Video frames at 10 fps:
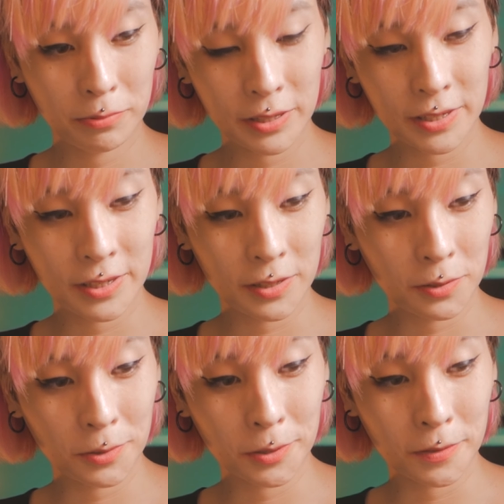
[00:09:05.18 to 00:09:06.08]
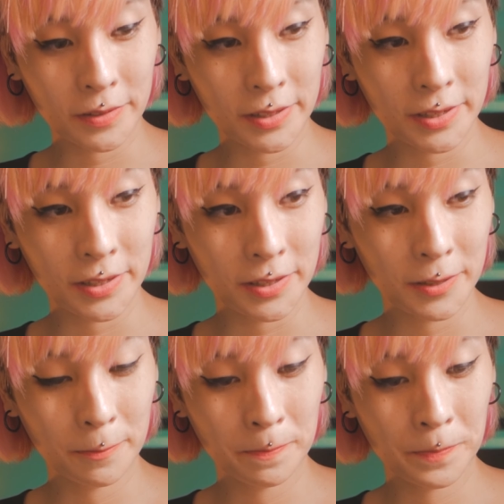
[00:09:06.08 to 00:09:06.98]
predecessor of
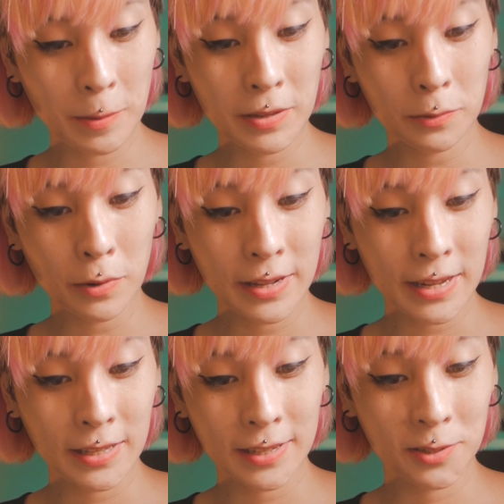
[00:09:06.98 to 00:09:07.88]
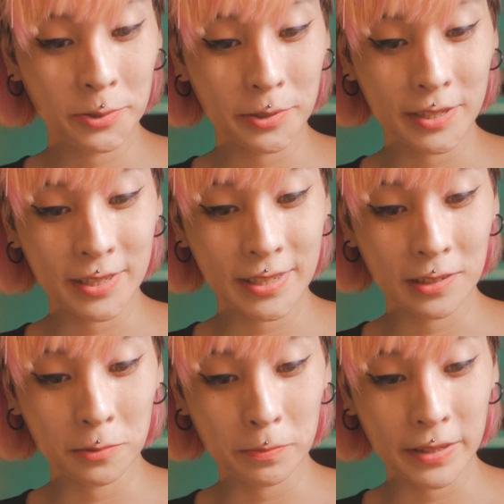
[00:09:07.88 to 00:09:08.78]
I mean the one they took the
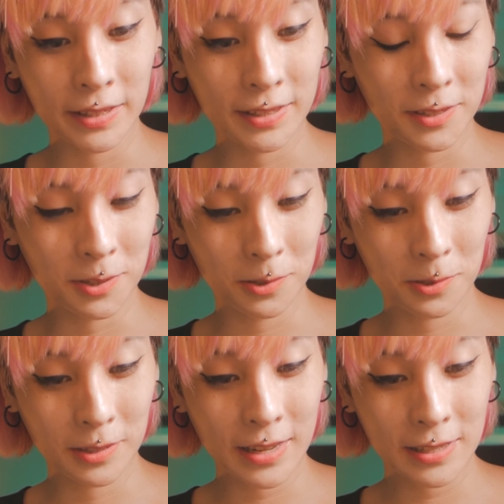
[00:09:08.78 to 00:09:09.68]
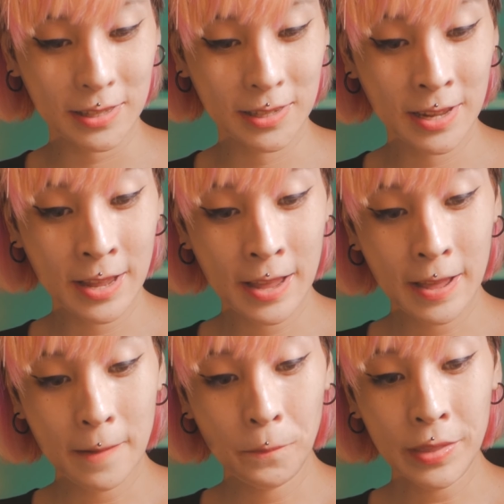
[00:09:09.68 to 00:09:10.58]
Psycho Blade to. That
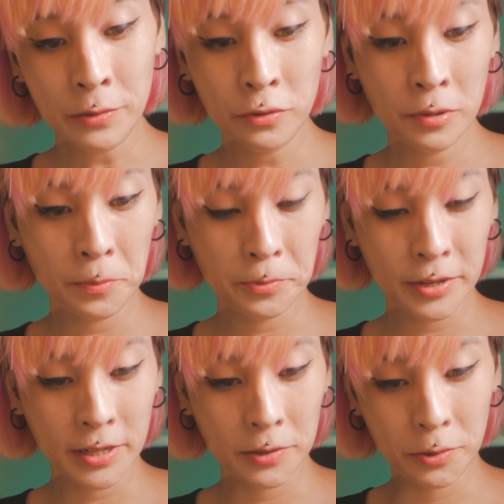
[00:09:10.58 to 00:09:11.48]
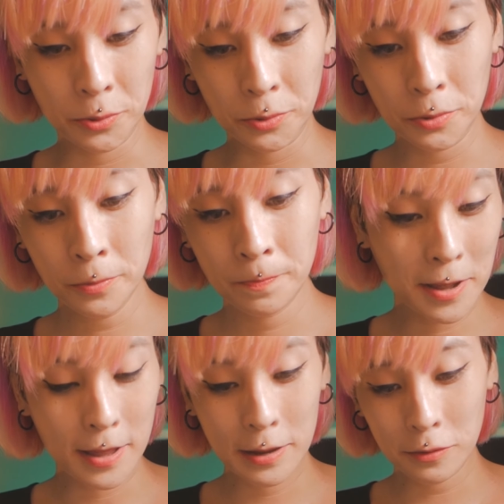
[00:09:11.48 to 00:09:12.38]
would be pretty cool.
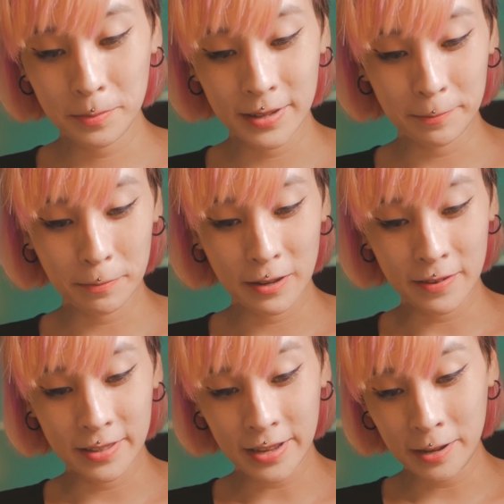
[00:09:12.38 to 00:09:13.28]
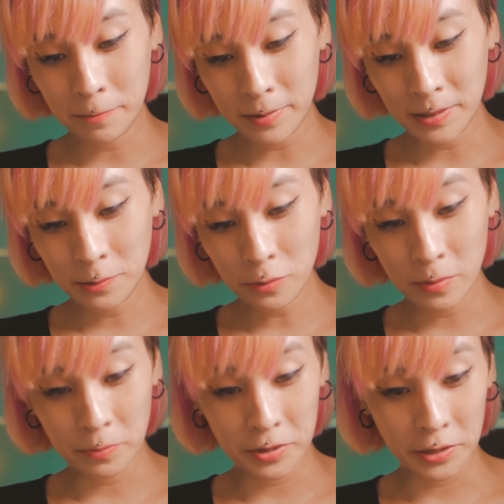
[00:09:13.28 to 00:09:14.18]
It would be beyond that, but it would
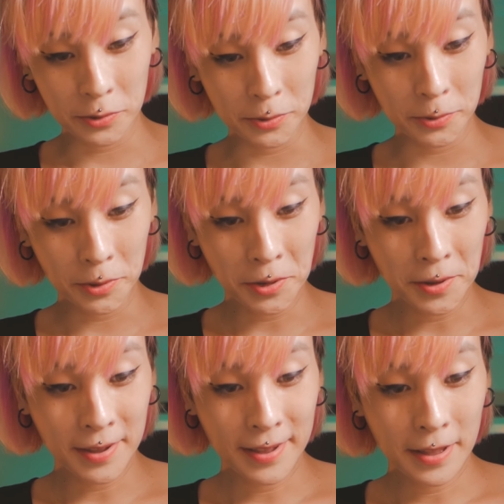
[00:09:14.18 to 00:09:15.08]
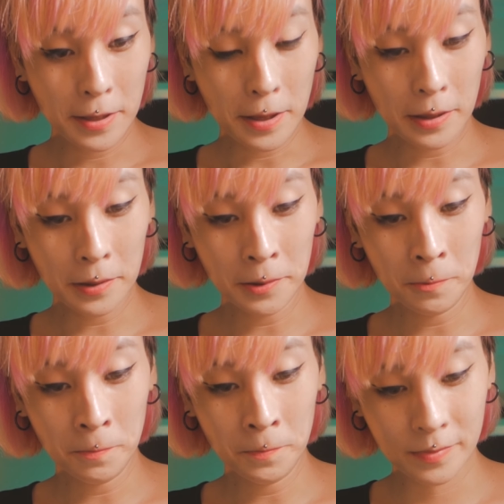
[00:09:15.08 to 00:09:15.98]
be pretty cool.
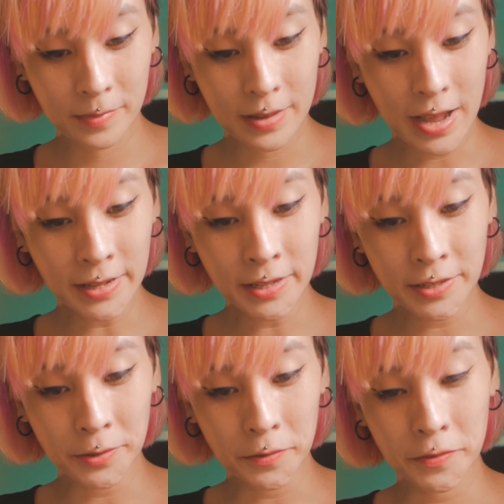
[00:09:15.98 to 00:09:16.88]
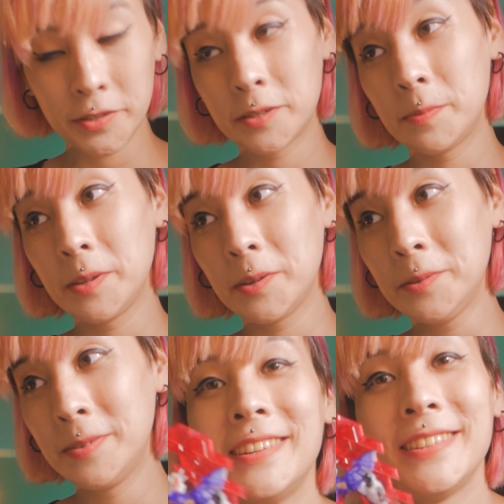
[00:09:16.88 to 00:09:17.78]
I think that's all for this video.
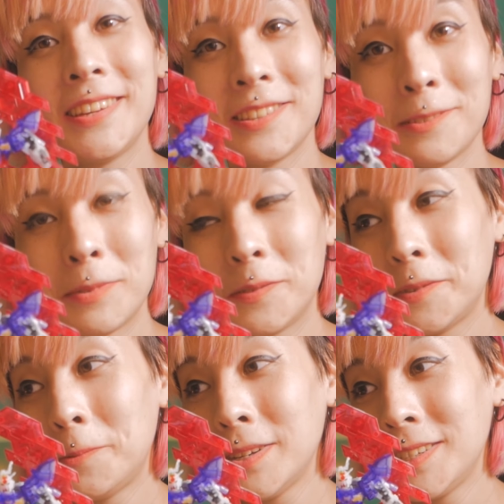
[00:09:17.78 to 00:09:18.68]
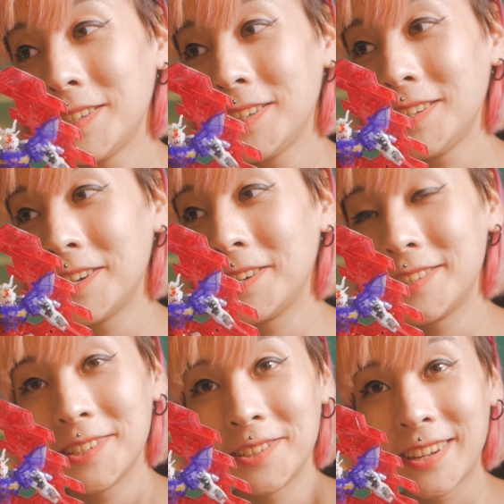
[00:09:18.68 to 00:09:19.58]
Thank you so much for watching.
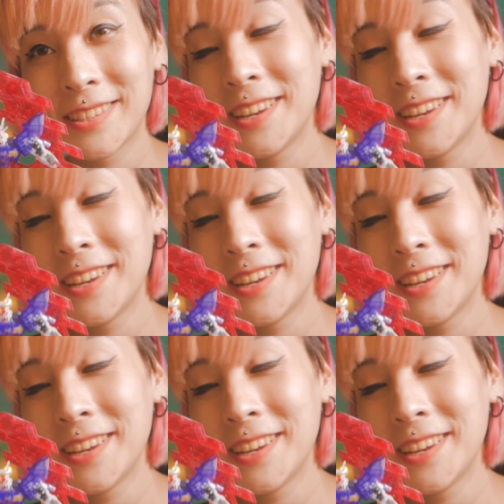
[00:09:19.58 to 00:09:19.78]
See you next